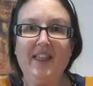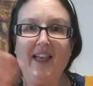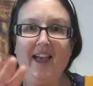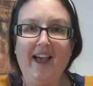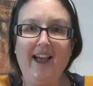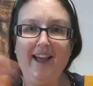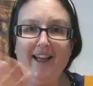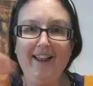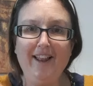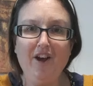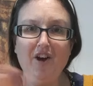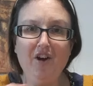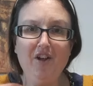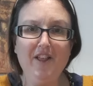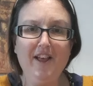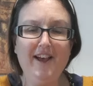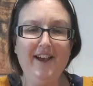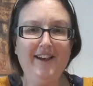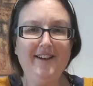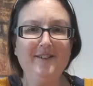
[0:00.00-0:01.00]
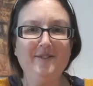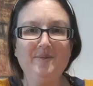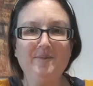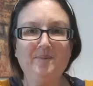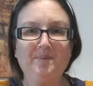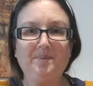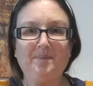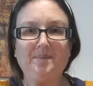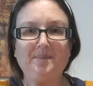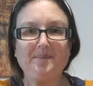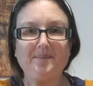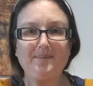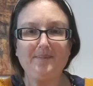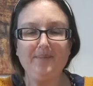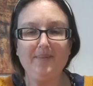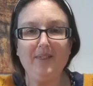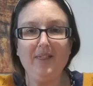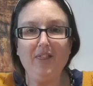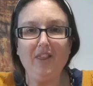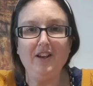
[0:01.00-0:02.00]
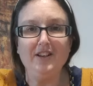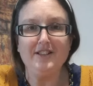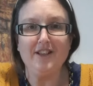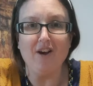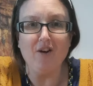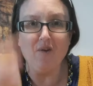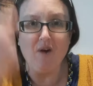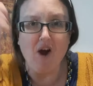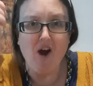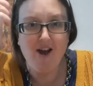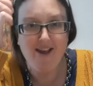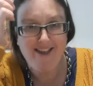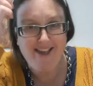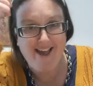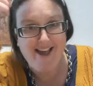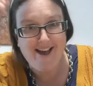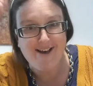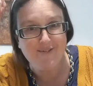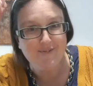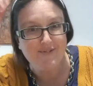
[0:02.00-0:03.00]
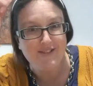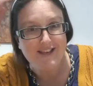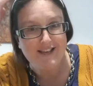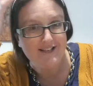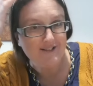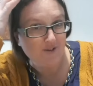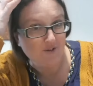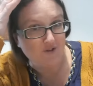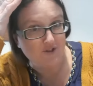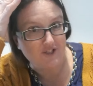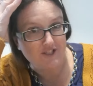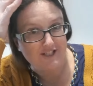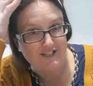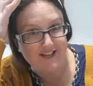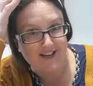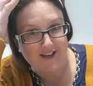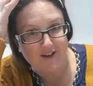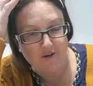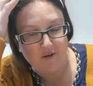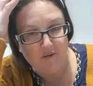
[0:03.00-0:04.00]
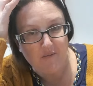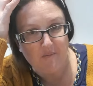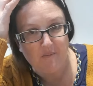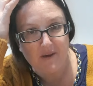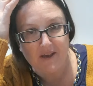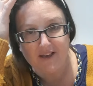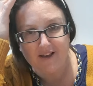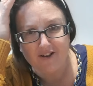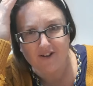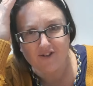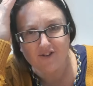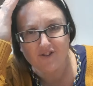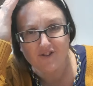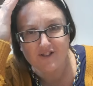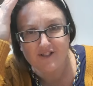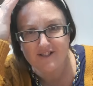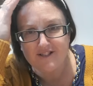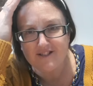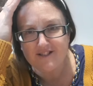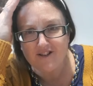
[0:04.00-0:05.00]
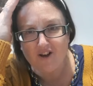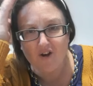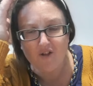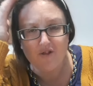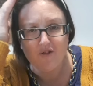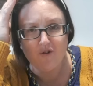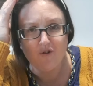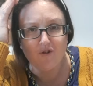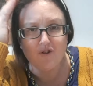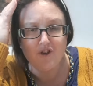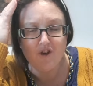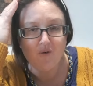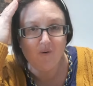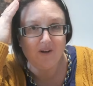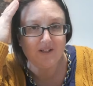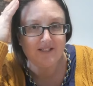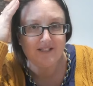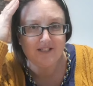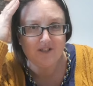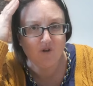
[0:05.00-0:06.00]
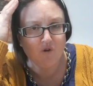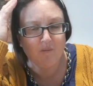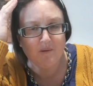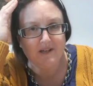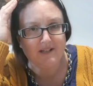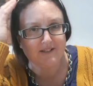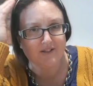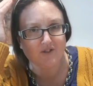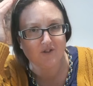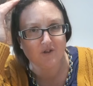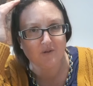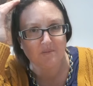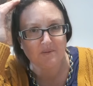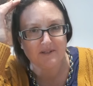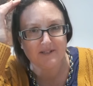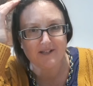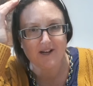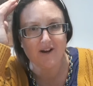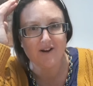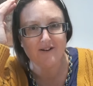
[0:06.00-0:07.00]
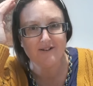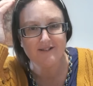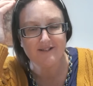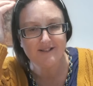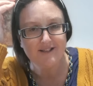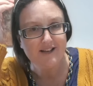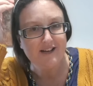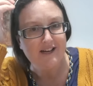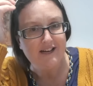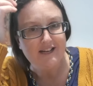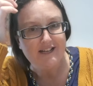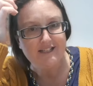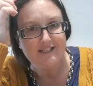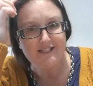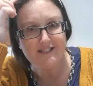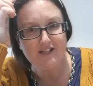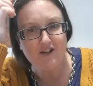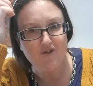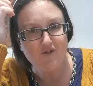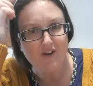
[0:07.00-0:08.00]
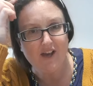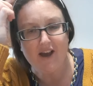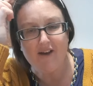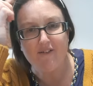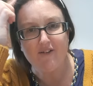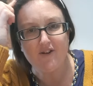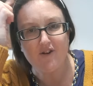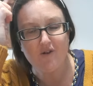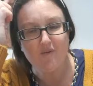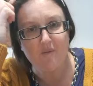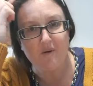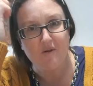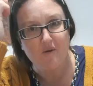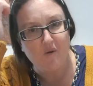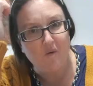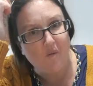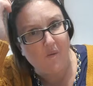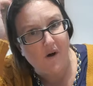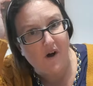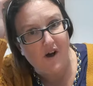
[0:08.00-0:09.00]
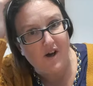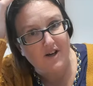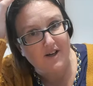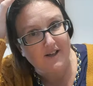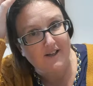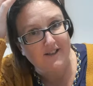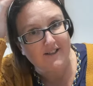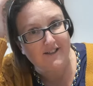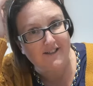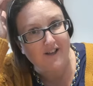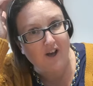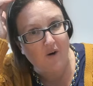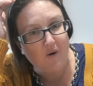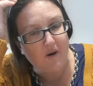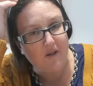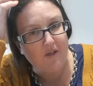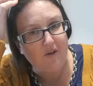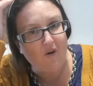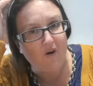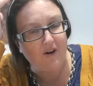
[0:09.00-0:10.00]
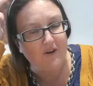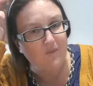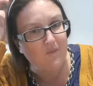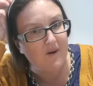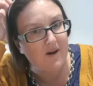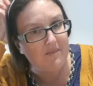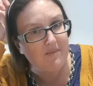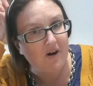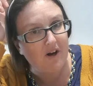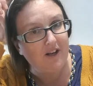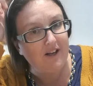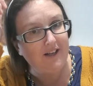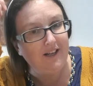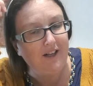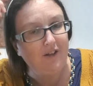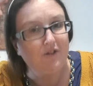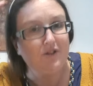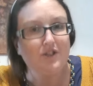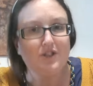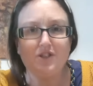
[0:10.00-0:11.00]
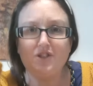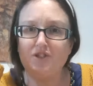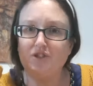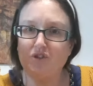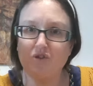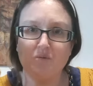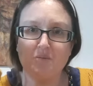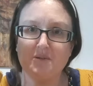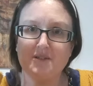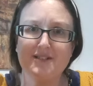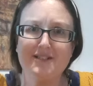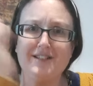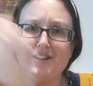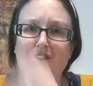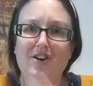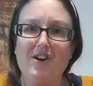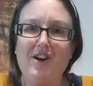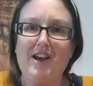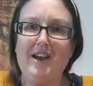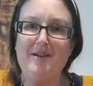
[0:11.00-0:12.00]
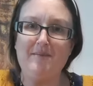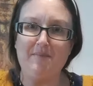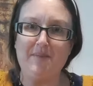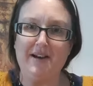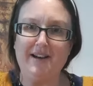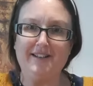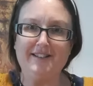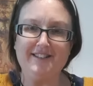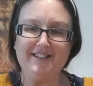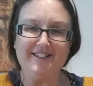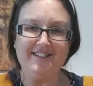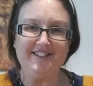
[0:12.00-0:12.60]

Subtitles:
Hello there. So I have these on today because I thought you are still being superstars, still carrying on with your work. So I thought I'd wear my little superstar headband.